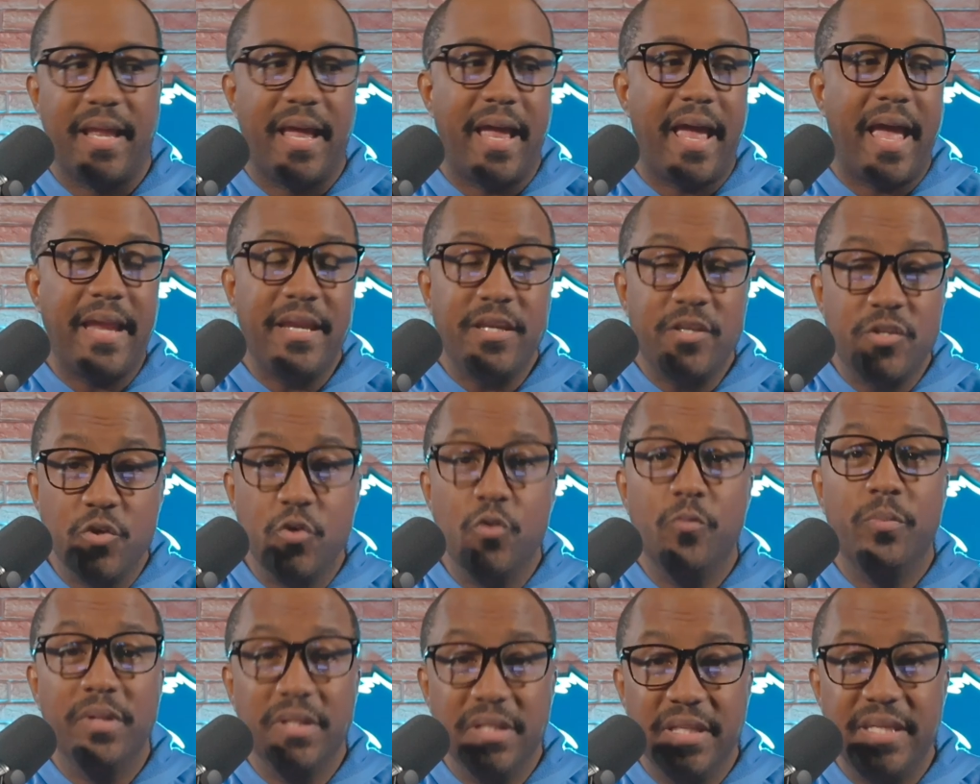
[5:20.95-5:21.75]
And I
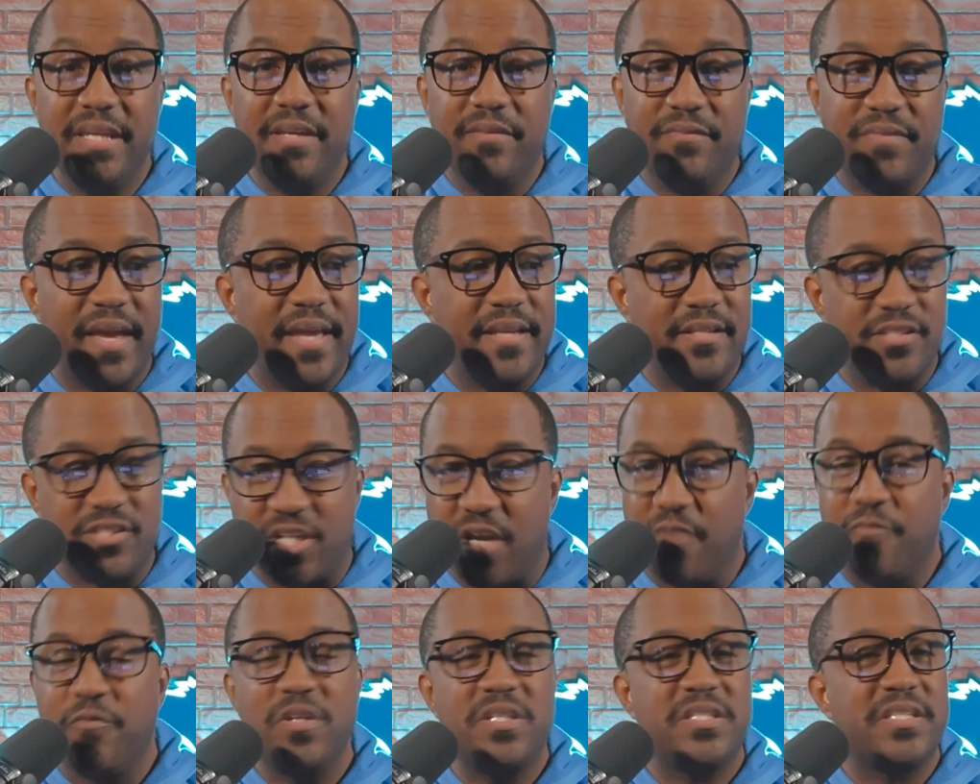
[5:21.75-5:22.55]
do believe that
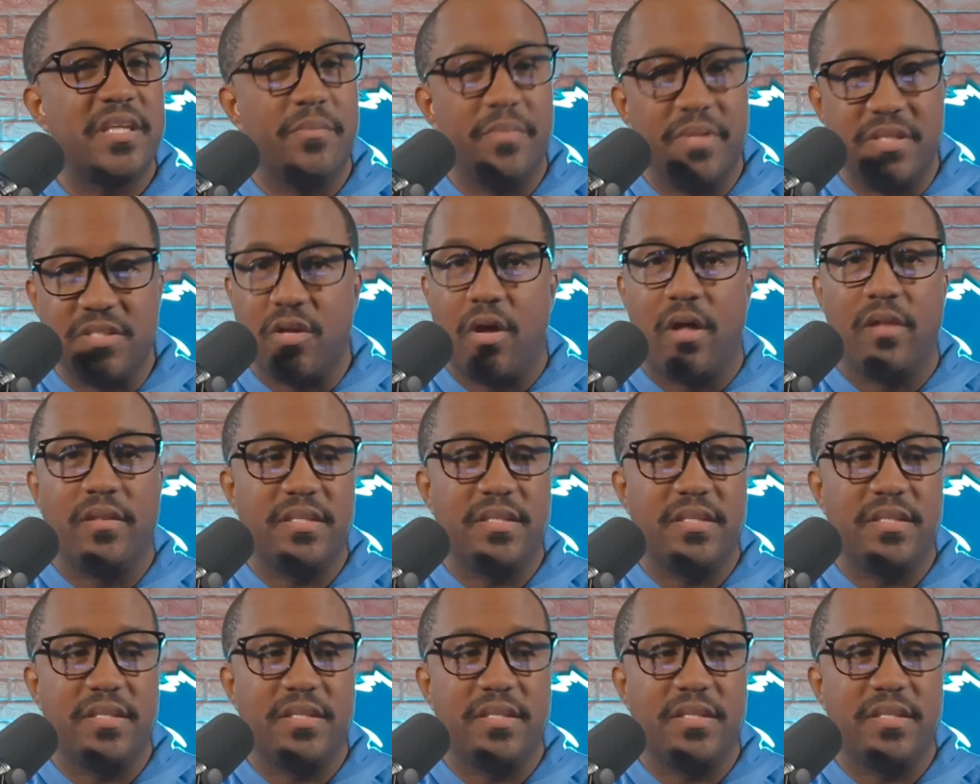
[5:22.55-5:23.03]
Jeffrey Simmons,